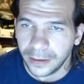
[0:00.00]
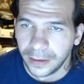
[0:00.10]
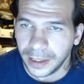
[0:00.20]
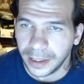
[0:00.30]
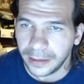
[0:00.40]

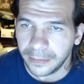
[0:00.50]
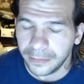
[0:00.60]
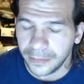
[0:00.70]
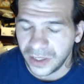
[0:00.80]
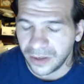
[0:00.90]
And
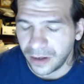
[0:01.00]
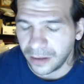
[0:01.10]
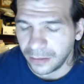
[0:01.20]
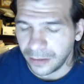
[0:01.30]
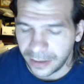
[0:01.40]

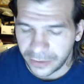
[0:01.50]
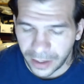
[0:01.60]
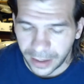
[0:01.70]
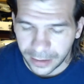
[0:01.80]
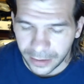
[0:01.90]
I try
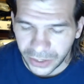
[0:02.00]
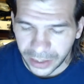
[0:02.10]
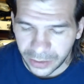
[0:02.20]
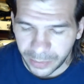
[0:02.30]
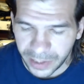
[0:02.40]
not to
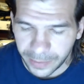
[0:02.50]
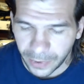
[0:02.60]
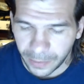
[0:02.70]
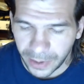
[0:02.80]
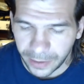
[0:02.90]
judge
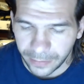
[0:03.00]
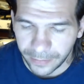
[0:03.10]
people, but